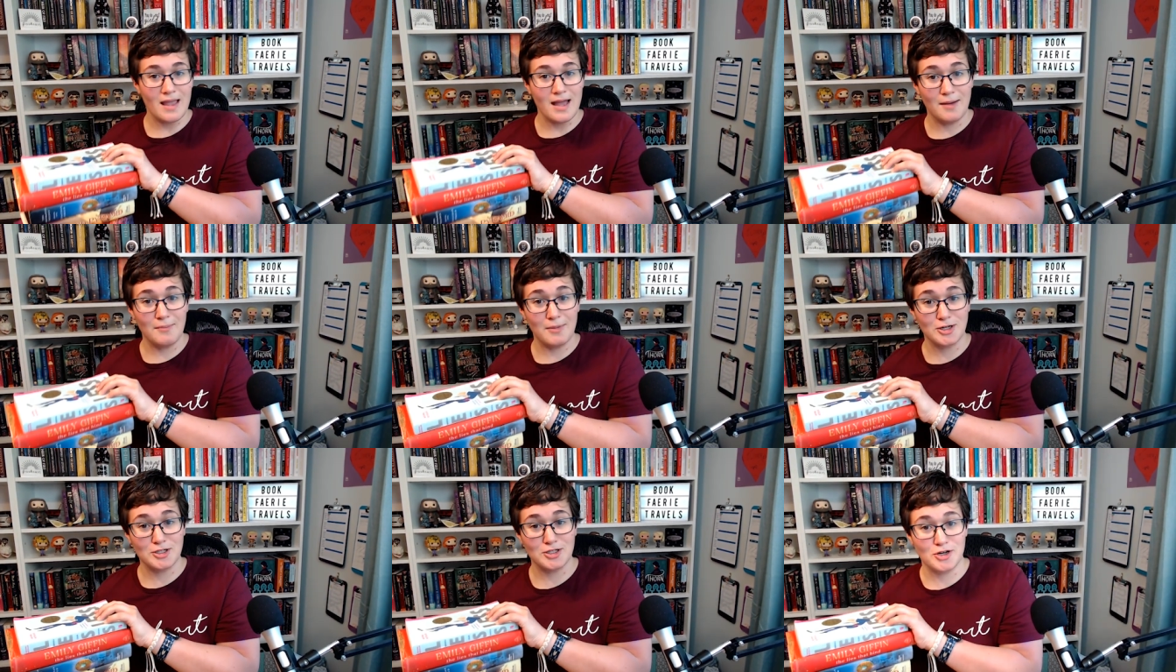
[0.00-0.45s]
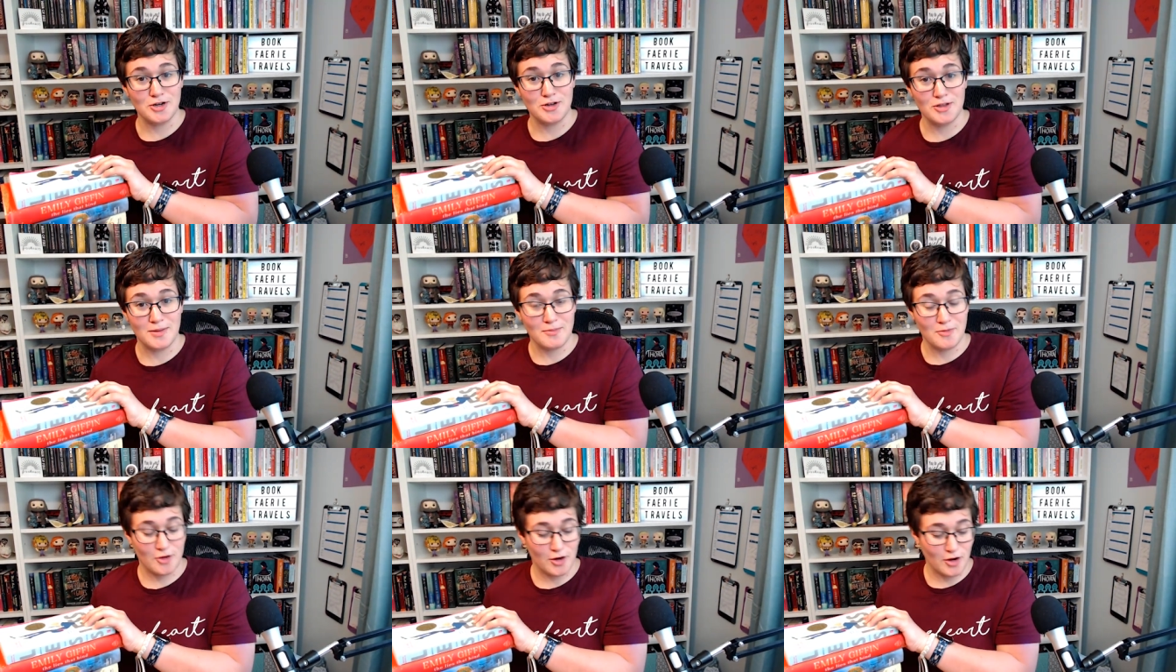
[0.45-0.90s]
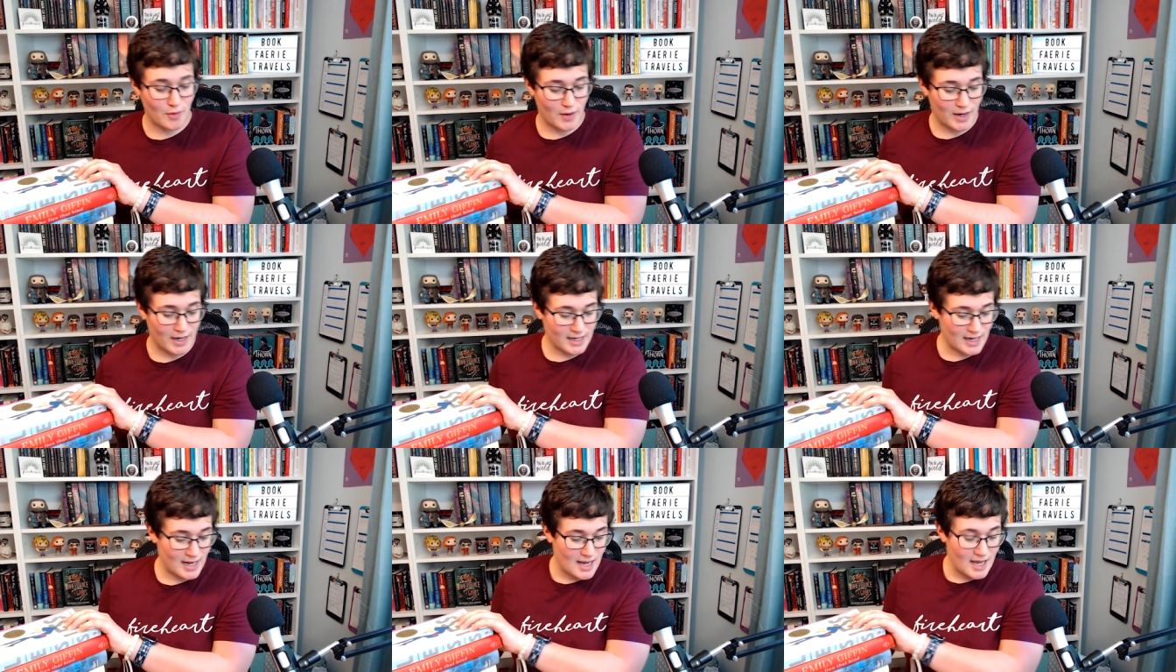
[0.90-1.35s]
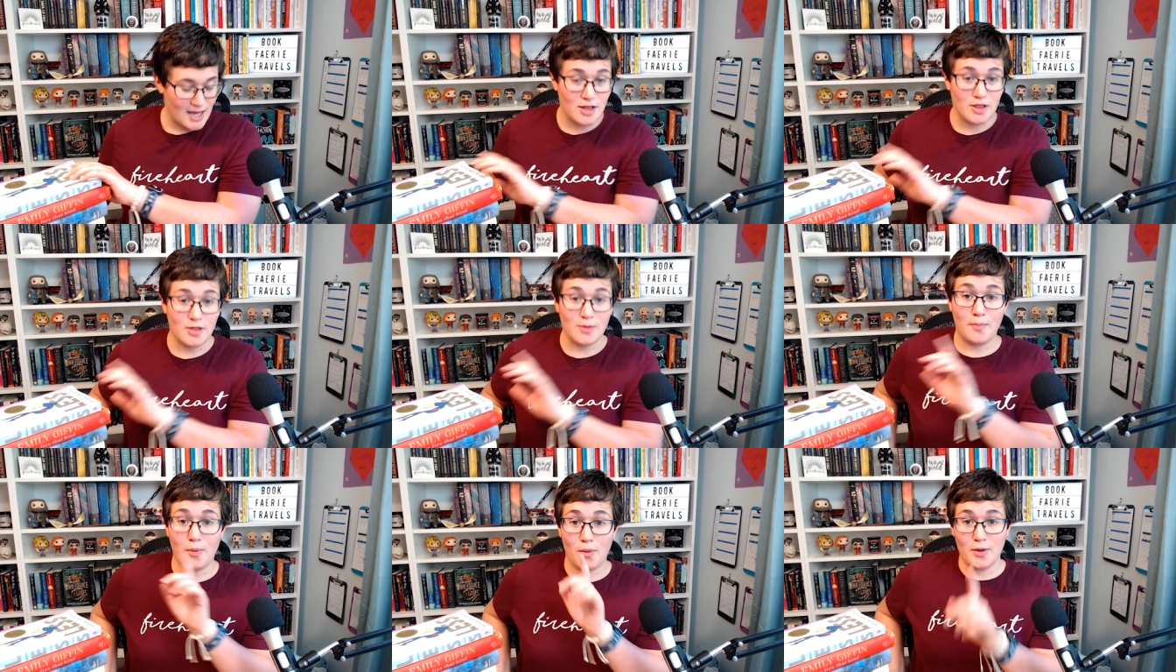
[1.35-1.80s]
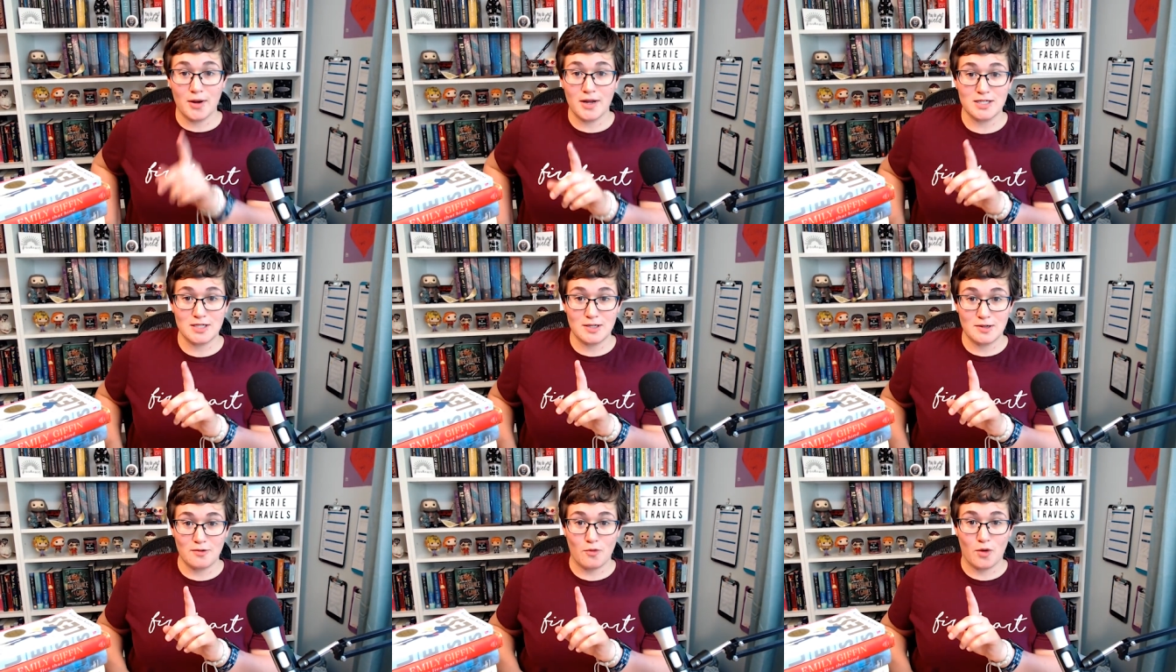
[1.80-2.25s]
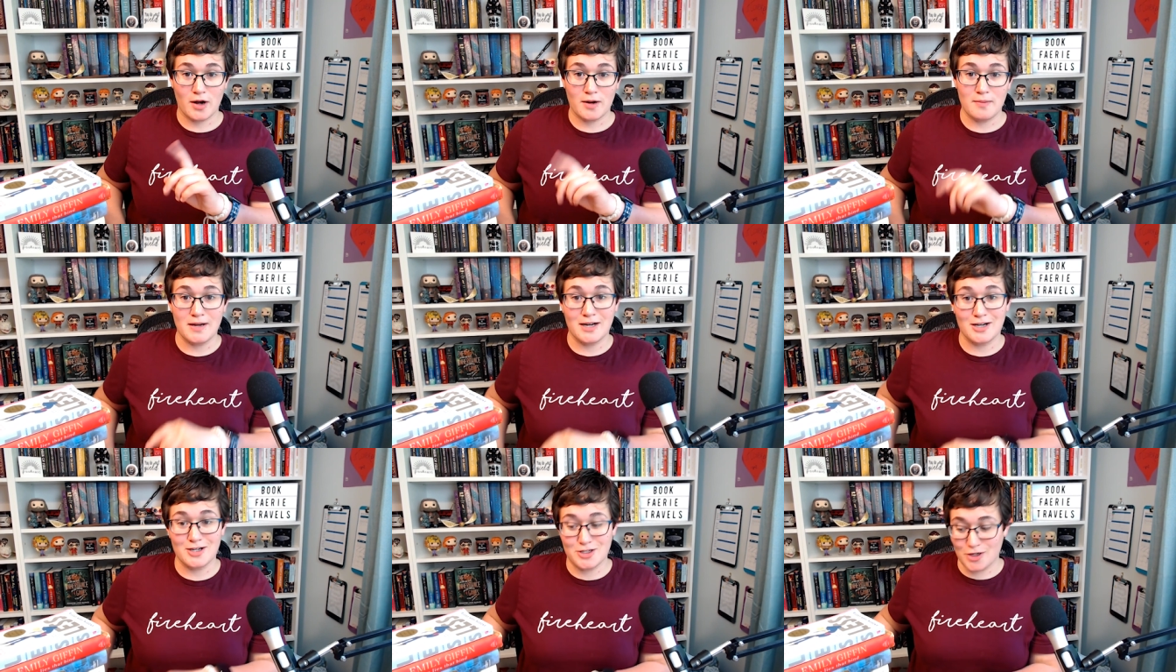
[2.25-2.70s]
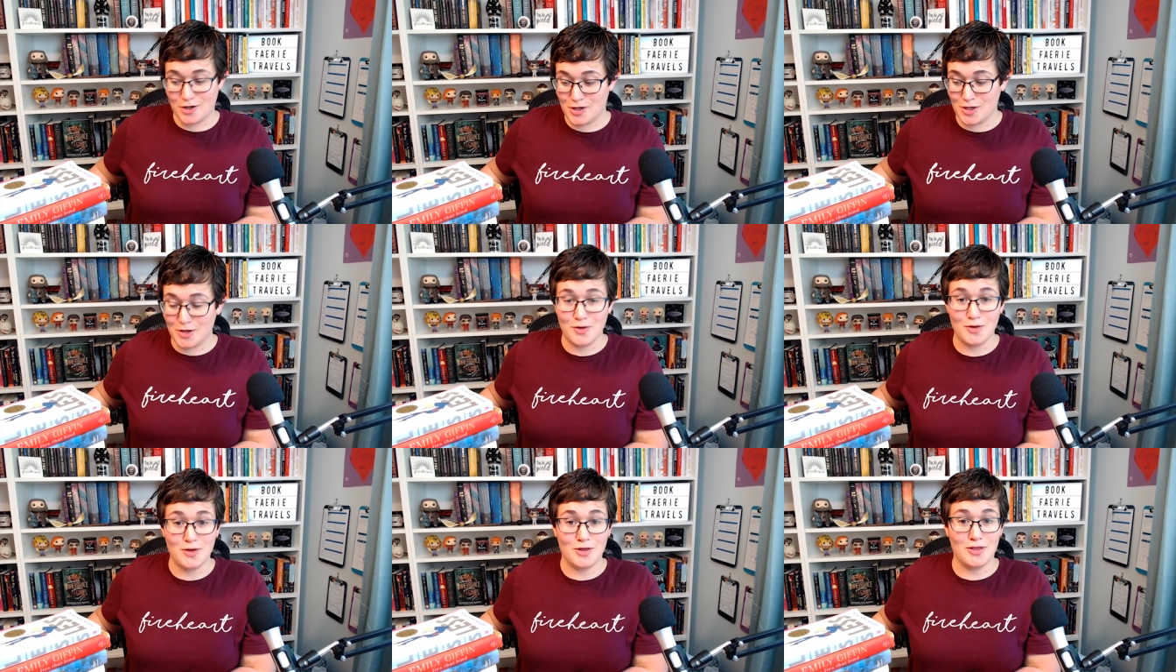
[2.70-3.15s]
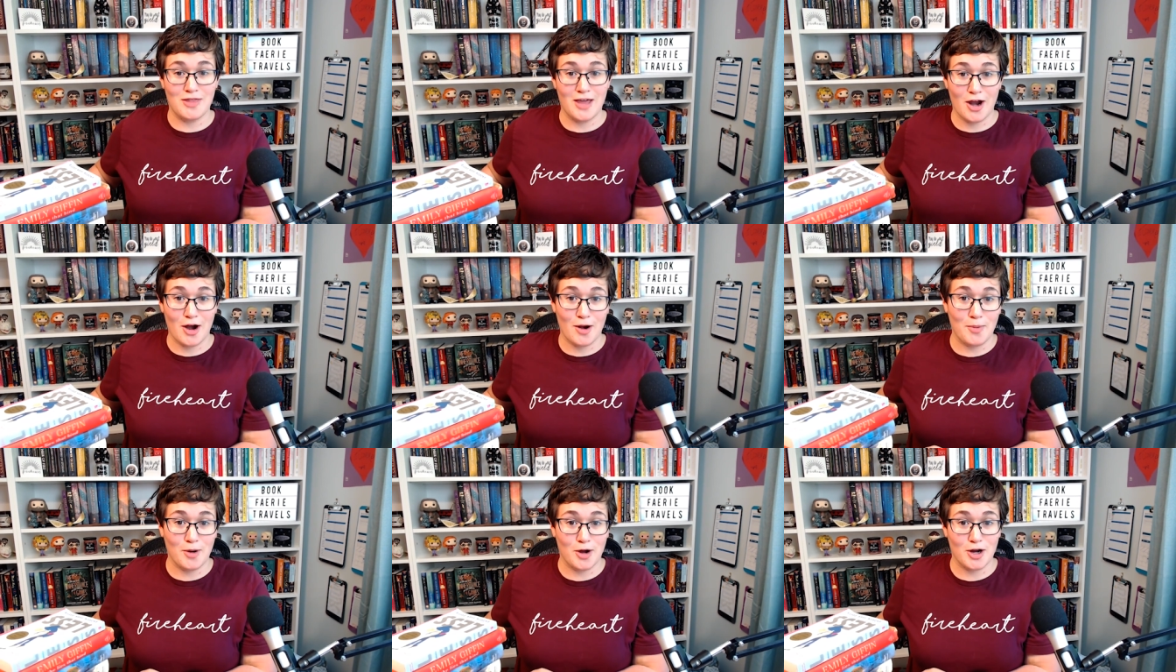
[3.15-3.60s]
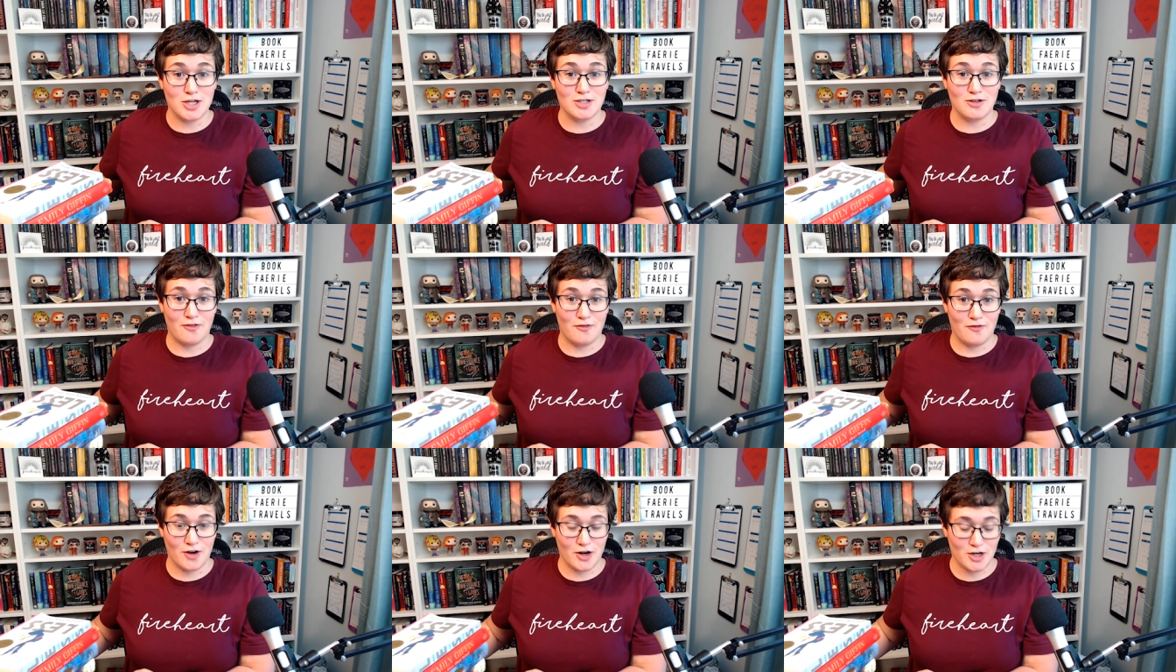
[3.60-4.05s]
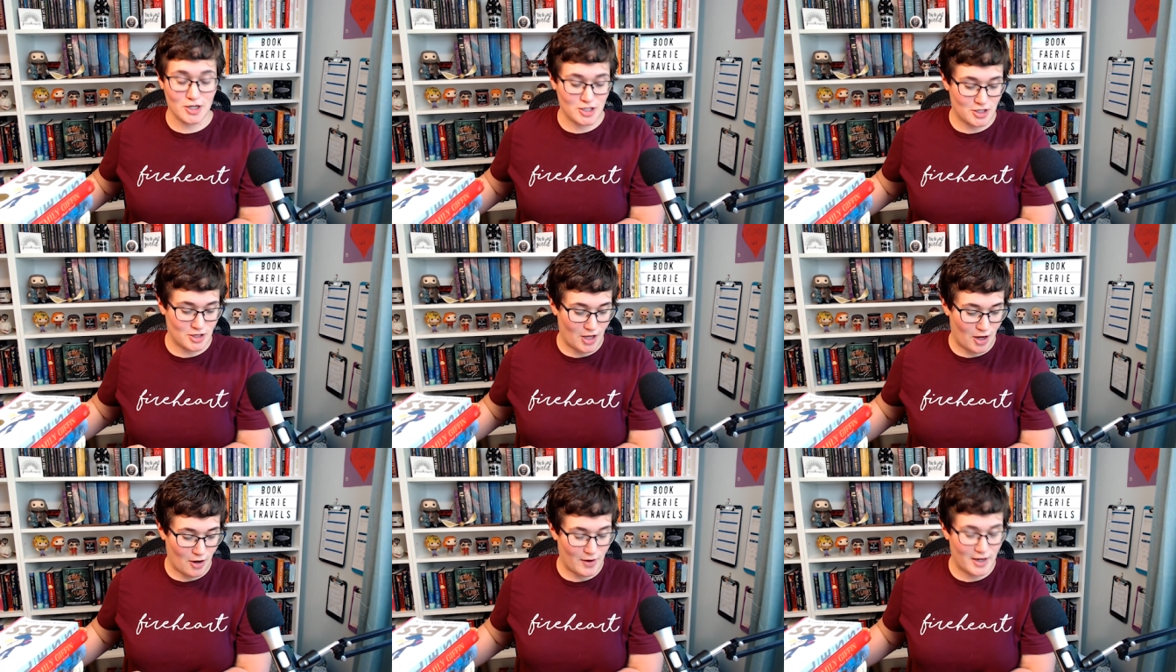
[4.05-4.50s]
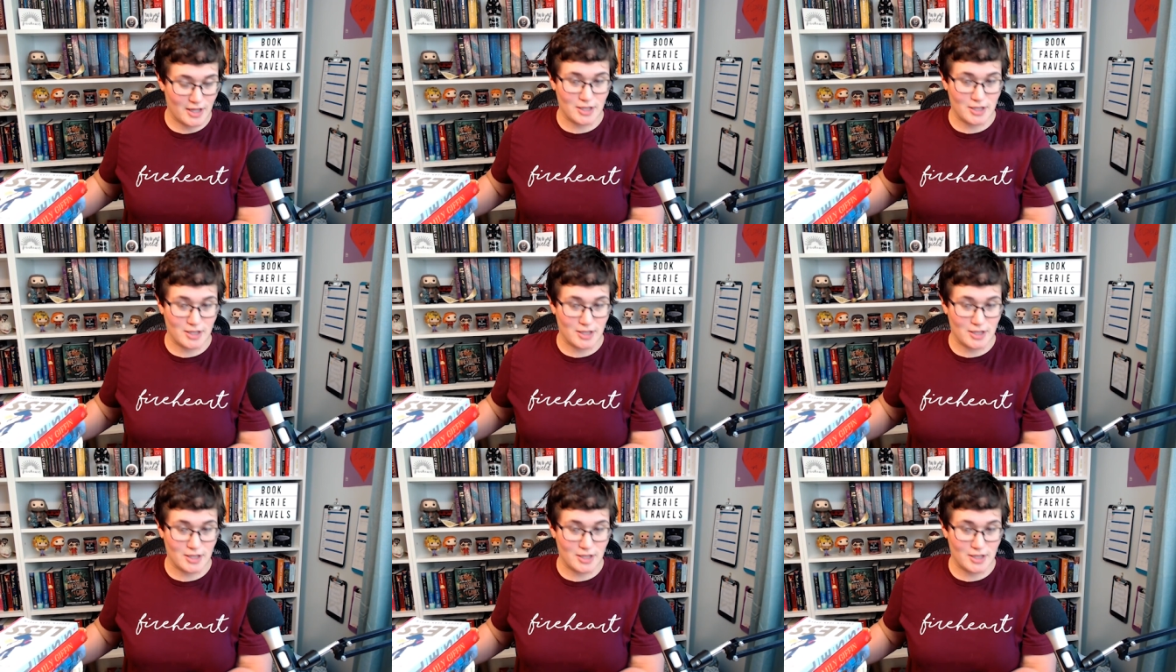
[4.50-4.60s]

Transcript: I'll show you them real quick. The boys wanted me to show you their books first, though.